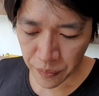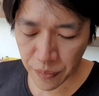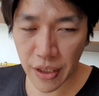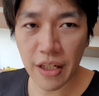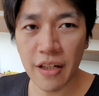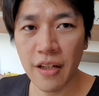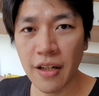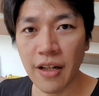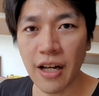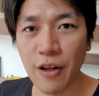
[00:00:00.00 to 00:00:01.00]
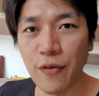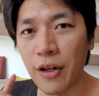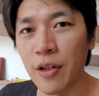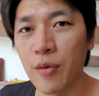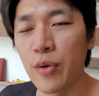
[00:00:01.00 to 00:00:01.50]
But I
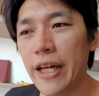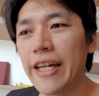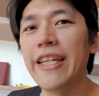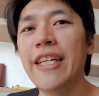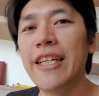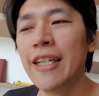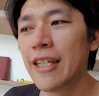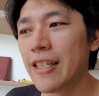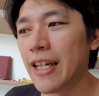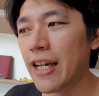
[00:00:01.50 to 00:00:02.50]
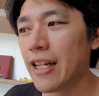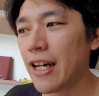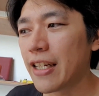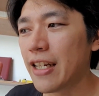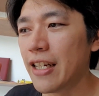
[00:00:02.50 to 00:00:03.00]
found a way that
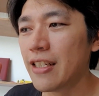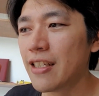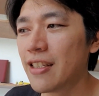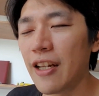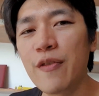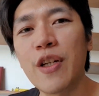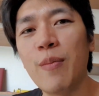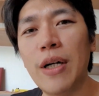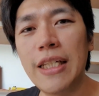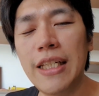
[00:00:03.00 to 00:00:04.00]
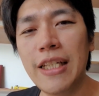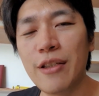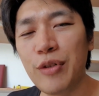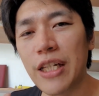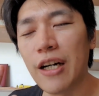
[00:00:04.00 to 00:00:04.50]
I can save some money
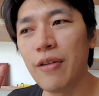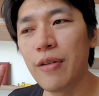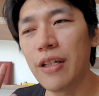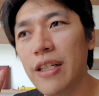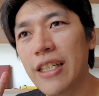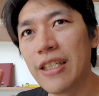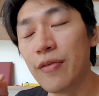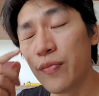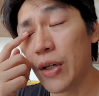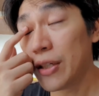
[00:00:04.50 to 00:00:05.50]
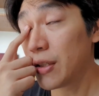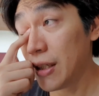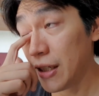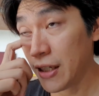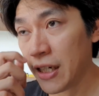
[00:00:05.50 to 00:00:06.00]
without invest
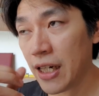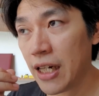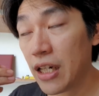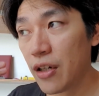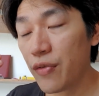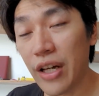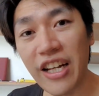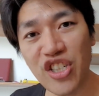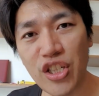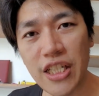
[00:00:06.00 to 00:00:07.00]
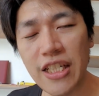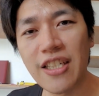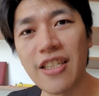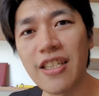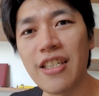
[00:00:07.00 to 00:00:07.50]
the
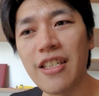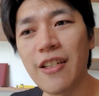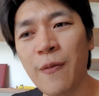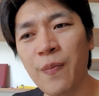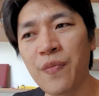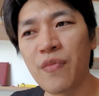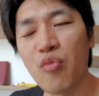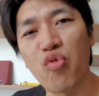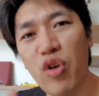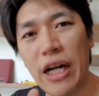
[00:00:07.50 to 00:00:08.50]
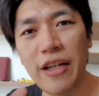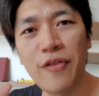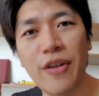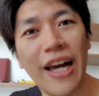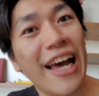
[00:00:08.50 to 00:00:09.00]
HTC
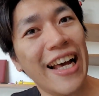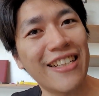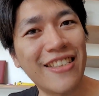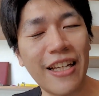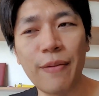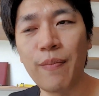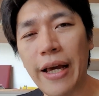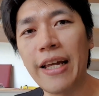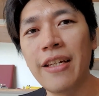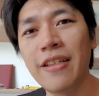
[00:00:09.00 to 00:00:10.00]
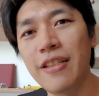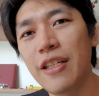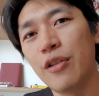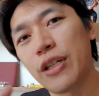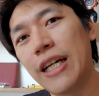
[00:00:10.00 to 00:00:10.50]
Vive headset band.
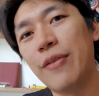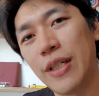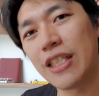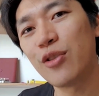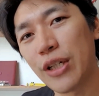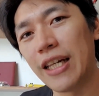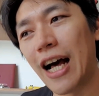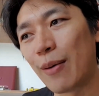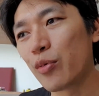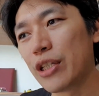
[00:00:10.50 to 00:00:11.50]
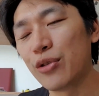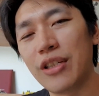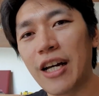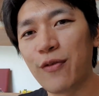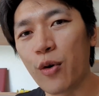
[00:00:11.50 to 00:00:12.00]
Because you can upgrade to
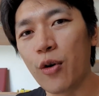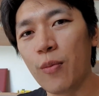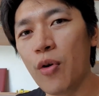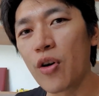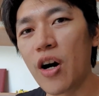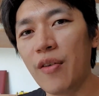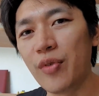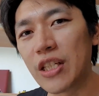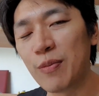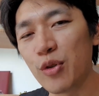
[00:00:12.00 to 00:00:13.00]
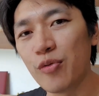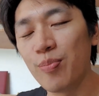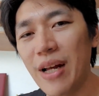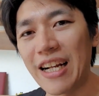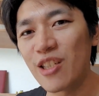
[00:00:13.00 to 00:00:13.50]
that for more comfortable
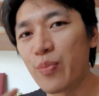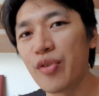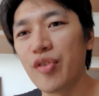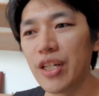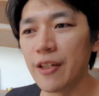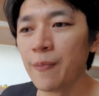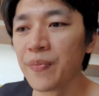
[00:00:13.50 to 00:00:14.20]
experience,